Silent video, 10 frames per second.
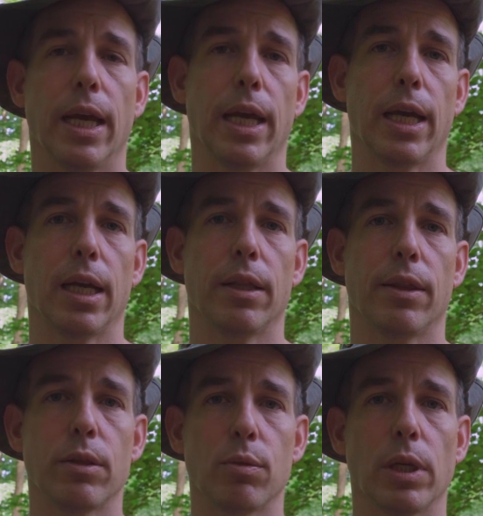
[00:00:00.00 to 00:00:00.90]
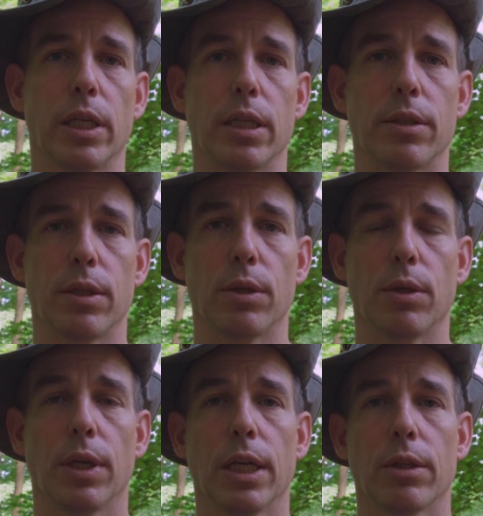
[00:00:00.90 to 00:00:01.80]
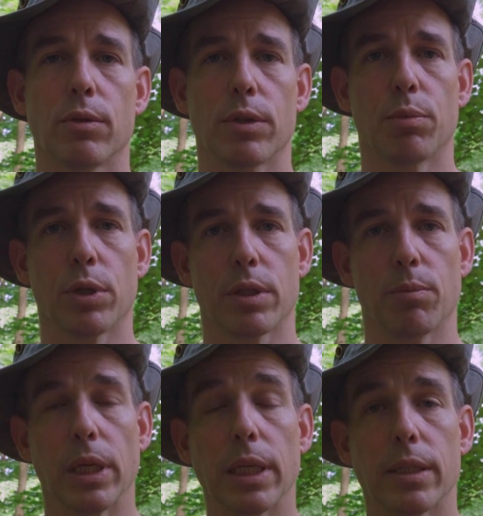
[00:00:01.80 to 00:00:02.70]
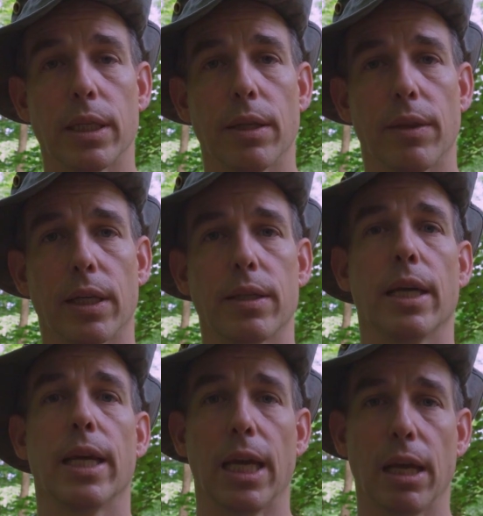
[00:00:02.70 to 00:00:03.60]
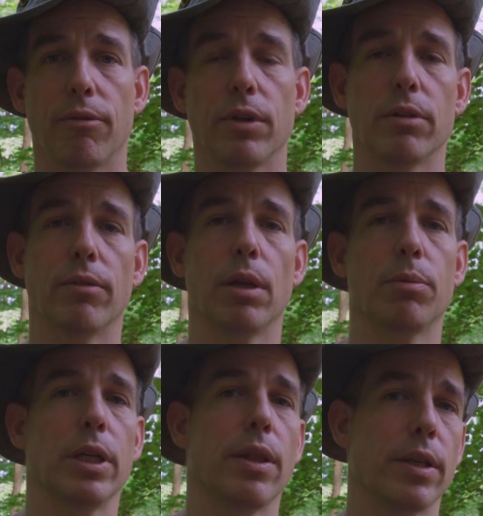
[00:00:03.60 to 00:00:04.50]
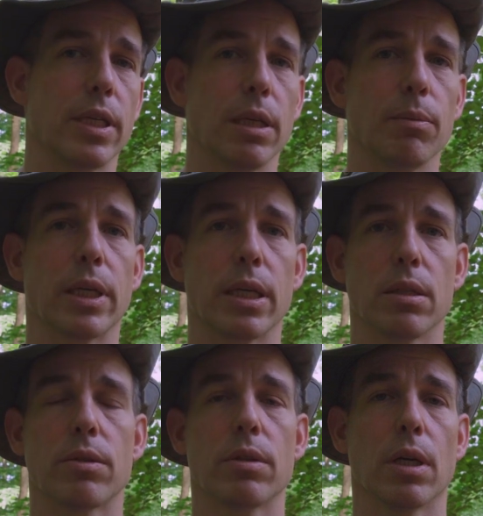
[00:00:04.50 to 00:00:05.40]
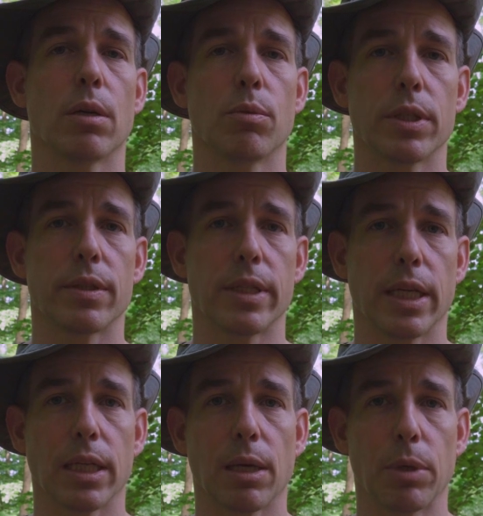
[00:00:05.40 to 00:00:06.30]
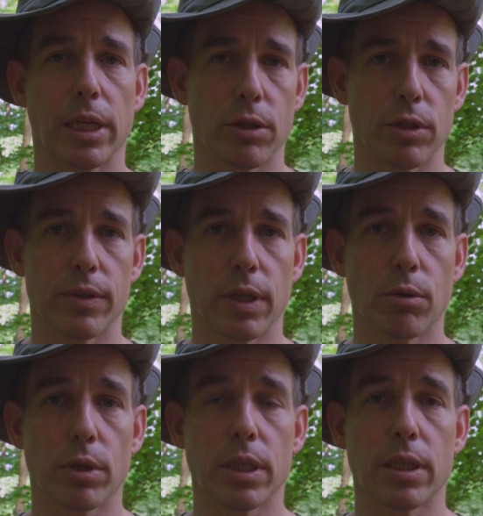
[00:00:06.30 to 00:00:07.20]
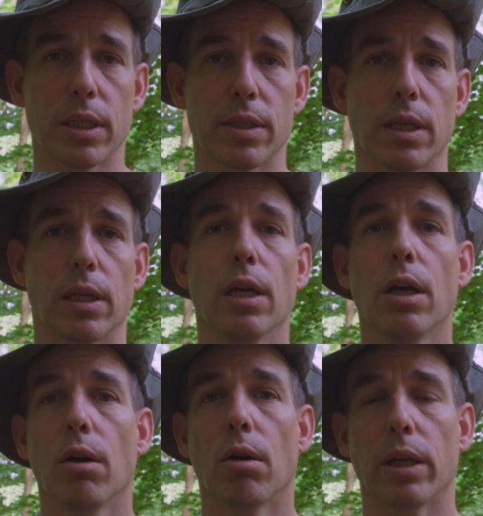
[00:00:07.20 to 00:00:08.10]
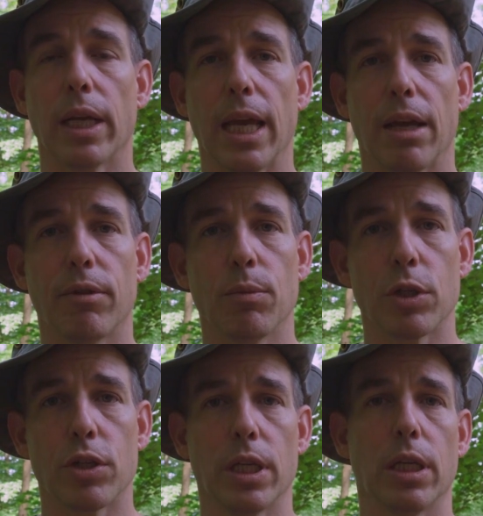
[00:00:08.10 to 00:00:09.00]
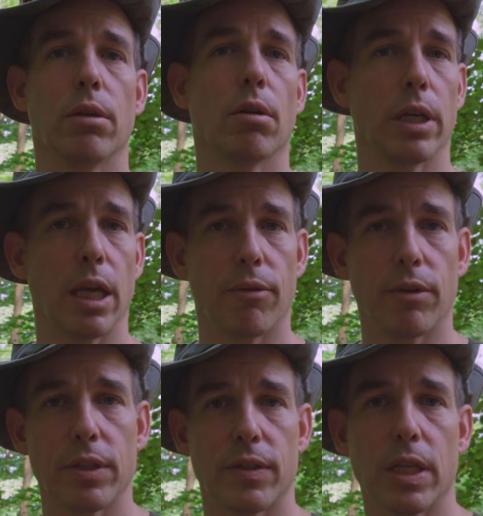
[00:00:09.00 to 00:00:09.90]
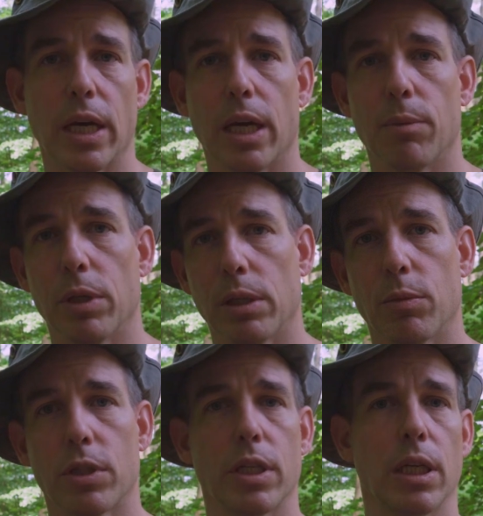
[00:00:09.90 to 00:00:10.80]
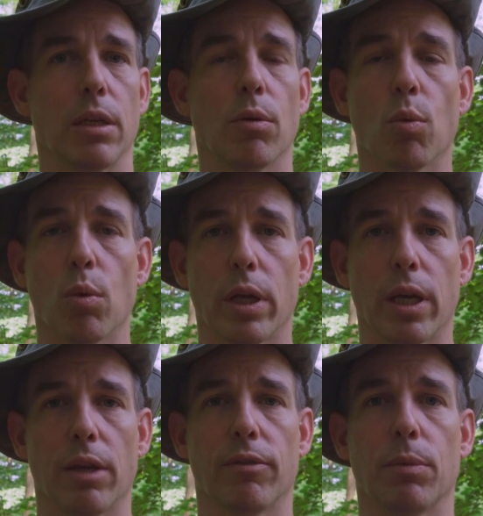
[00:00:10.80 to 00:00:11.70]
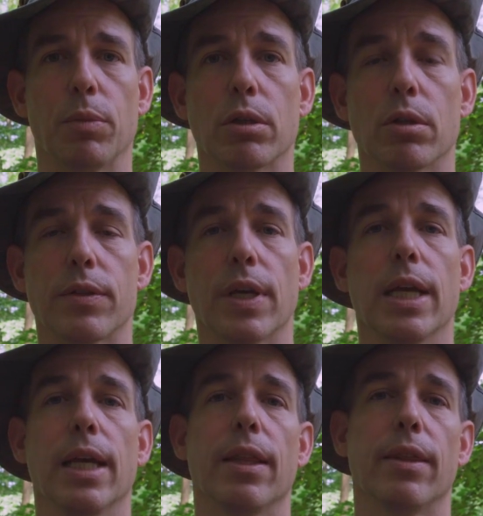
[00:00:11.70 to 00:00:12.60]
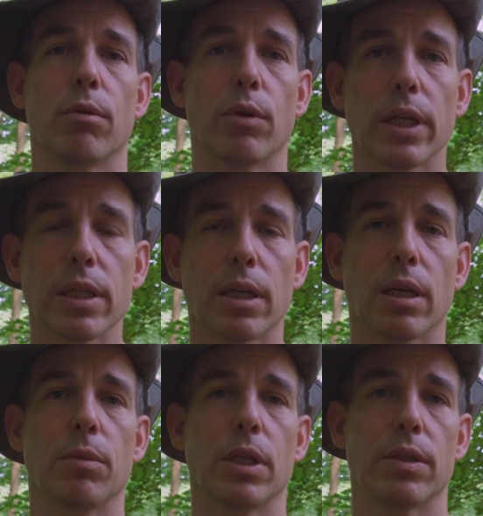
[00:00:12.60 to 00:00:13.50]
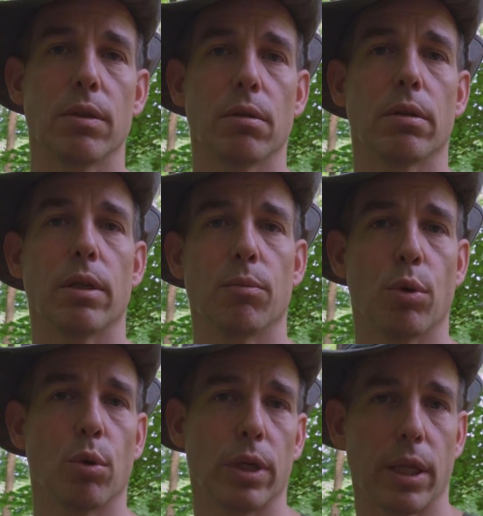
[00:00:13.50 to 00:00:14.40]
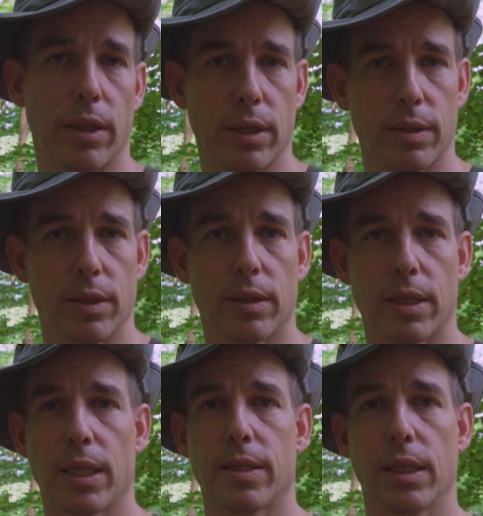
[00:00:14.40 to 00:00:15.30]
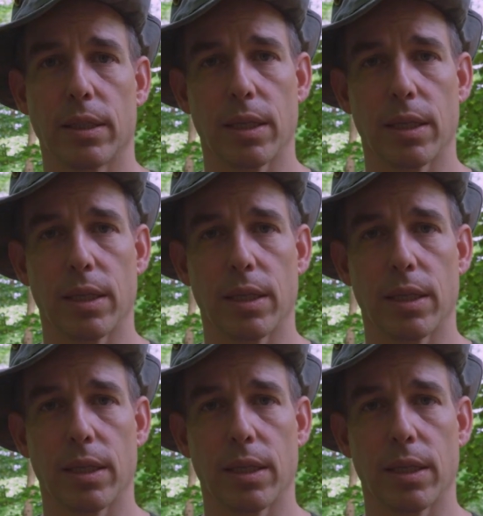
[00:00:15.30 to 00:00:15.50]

And this will lead you to the possibility that every developer in the team can start with static application security testing on every machine, on every CI build machine, whatever, because the runtime is not important at this testing